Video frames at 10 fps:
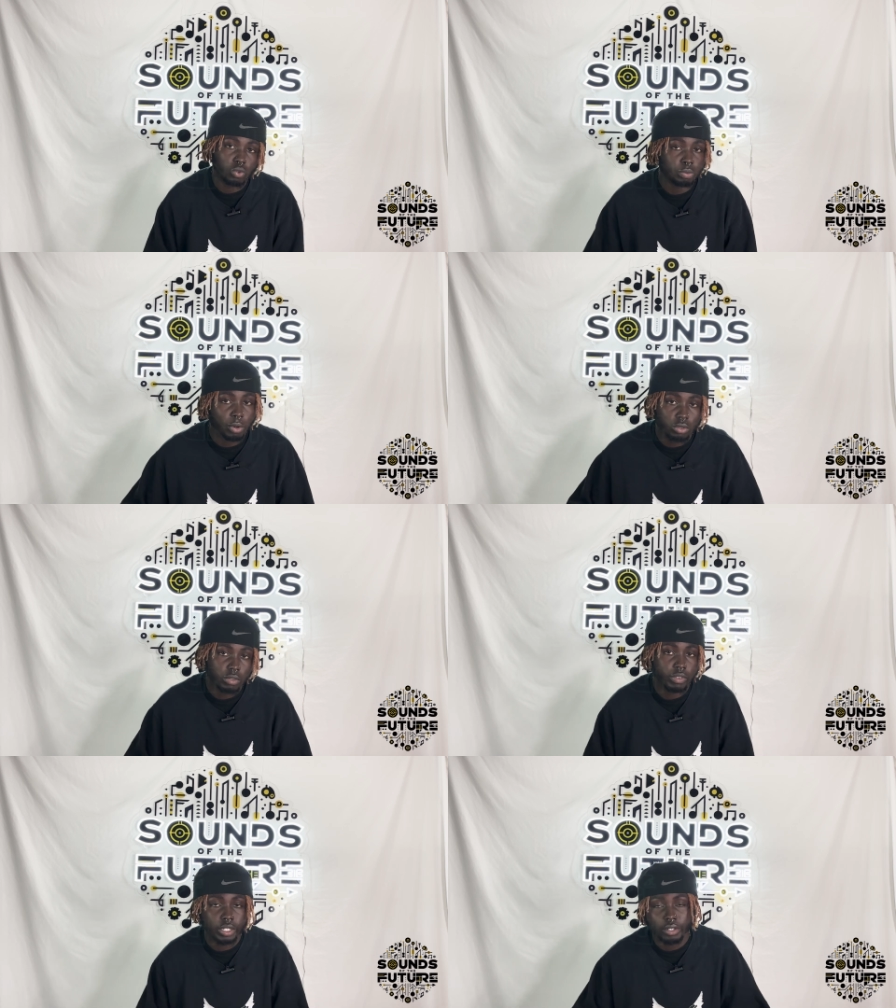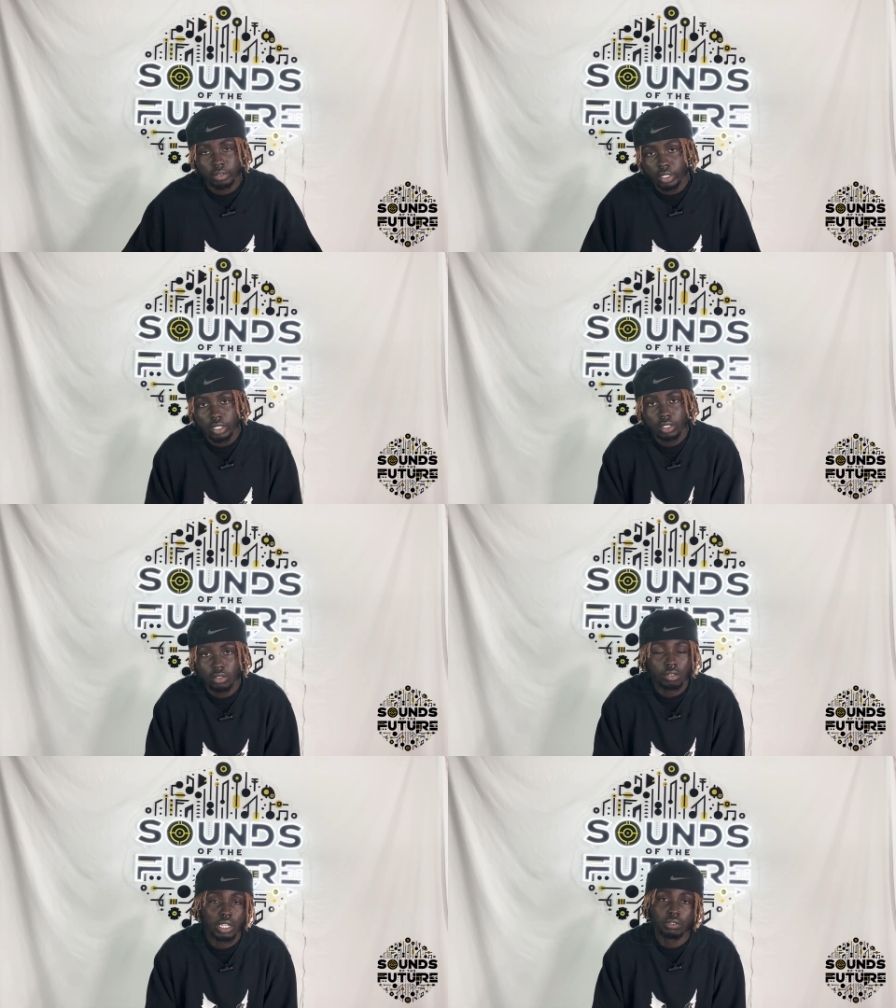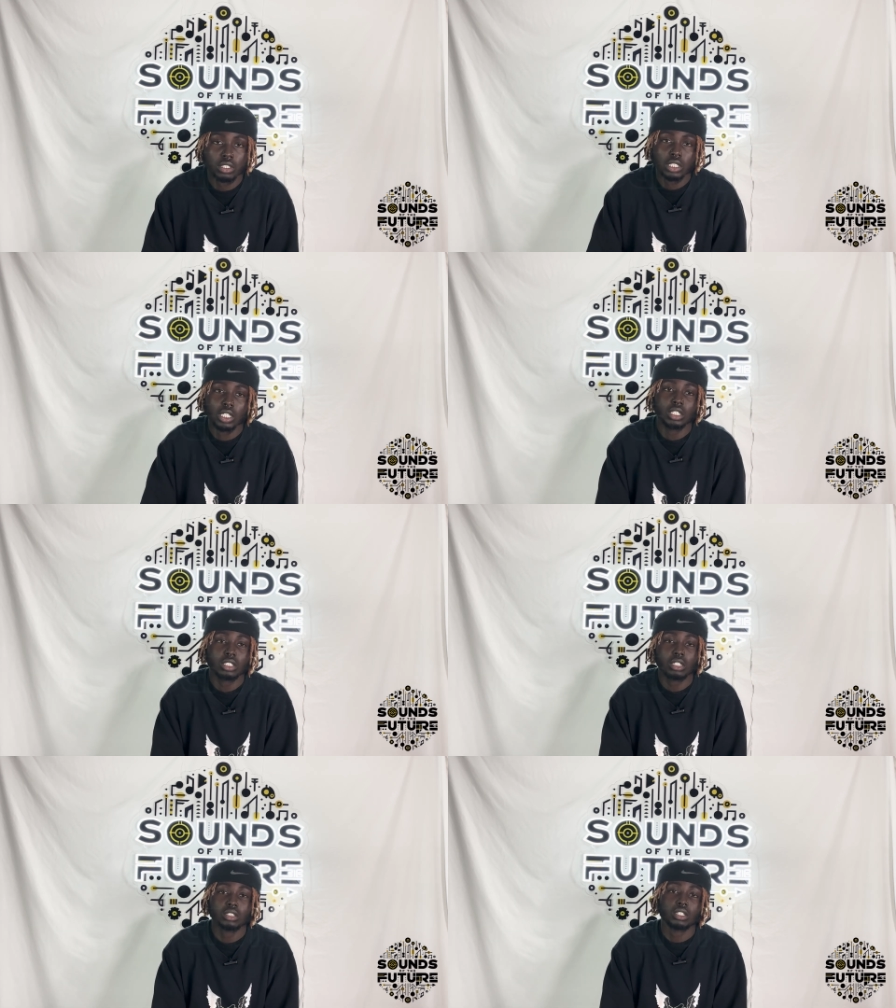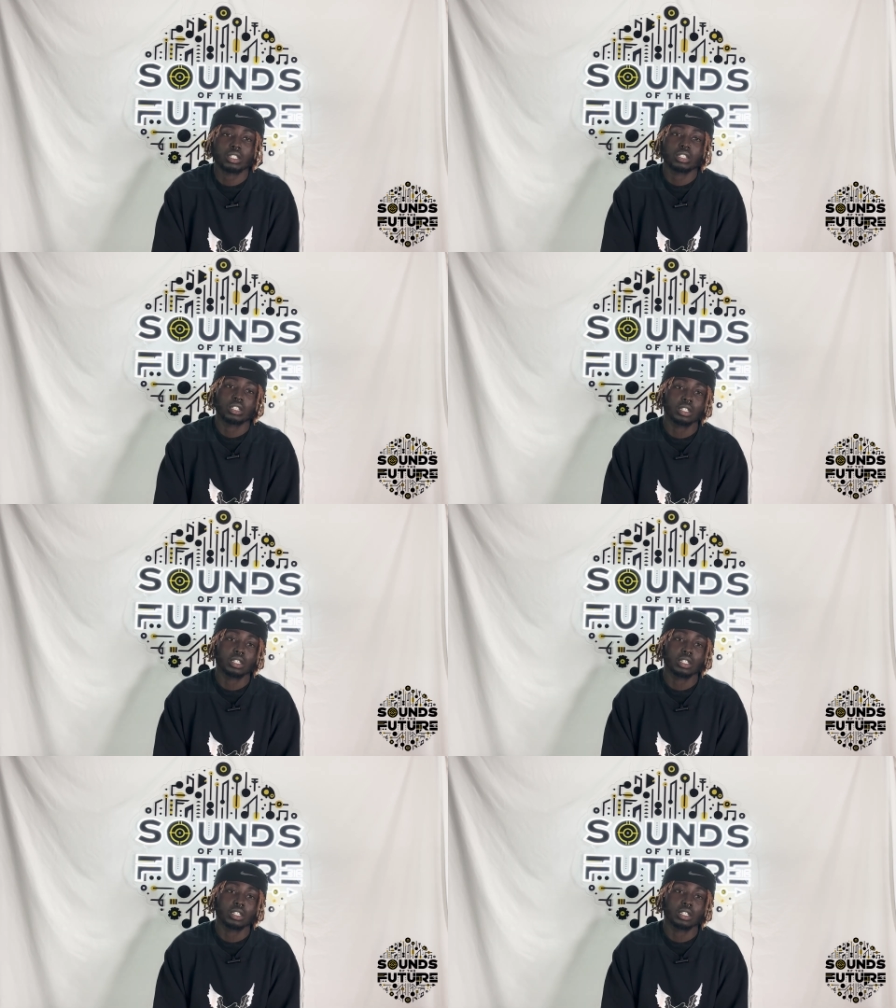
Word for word: is post a video, nigga. Your life the change, so shit.